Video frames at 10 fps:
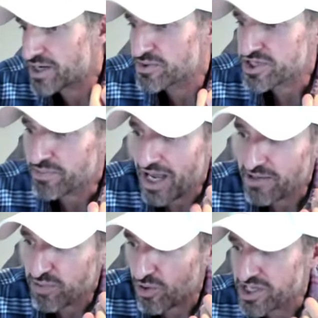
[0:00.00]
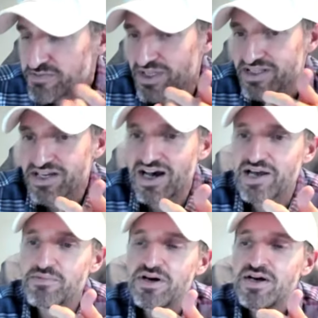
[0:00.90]
Meta was up eight points. By the
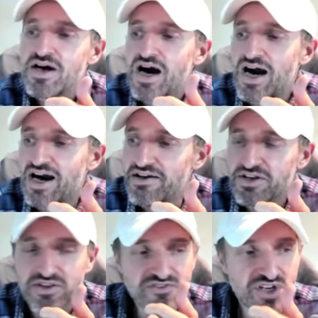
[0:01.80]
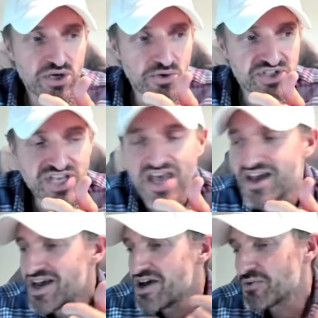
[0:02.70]
time you know the video was
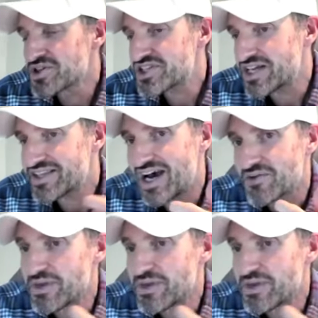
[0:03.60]
was sent out.